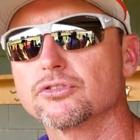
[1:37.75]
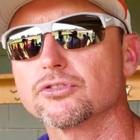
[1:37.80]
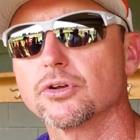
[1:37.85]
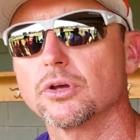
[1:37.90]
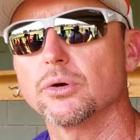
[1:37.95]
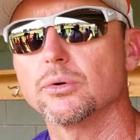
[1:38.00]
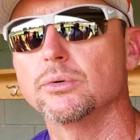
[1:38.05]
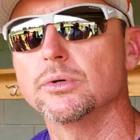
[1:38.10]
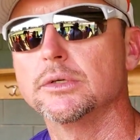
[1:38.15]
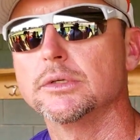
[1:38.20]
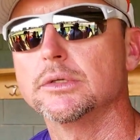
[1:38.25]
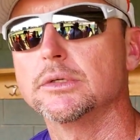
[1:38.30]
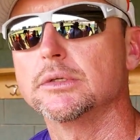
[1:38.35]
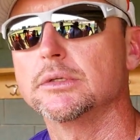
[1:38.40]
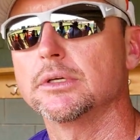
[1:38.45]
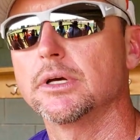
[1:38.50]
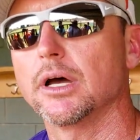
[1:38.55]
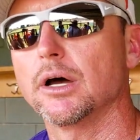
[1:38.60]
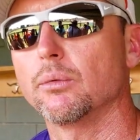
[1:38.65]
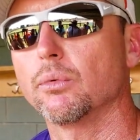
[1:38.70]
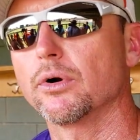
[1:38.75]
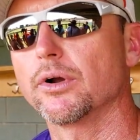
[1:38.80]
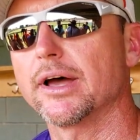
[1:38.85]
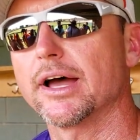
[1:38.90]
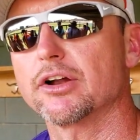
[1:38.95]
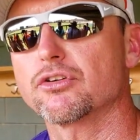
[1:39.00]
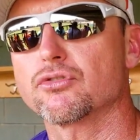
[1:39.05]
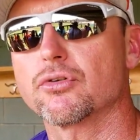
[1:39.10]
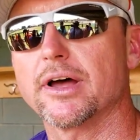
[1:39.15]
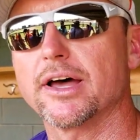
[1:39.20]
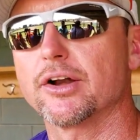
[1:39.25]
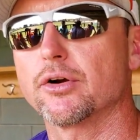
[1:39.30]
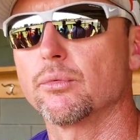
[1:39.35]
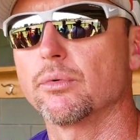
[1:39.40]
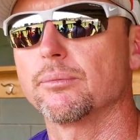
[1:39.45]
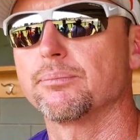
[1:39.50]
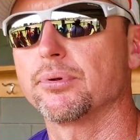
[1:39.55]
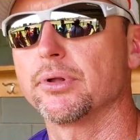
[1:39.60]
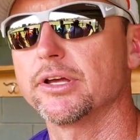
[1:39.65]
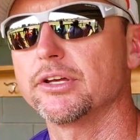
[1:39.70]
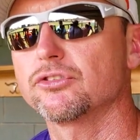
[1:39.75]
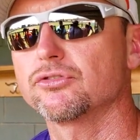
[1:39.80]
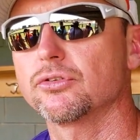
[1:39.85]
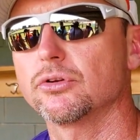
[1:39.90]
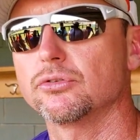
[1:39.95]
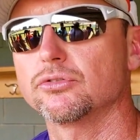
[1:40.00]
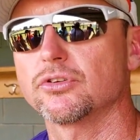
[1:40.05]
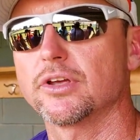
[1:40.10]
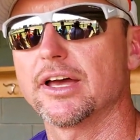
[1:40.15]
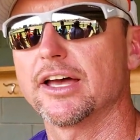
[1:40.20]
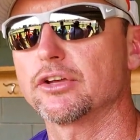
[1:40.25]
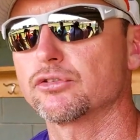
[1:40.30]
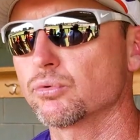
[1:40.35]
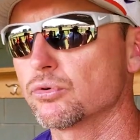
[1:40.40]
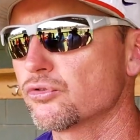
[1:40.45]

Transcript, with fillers: So uh, we're not trying to replace those guys.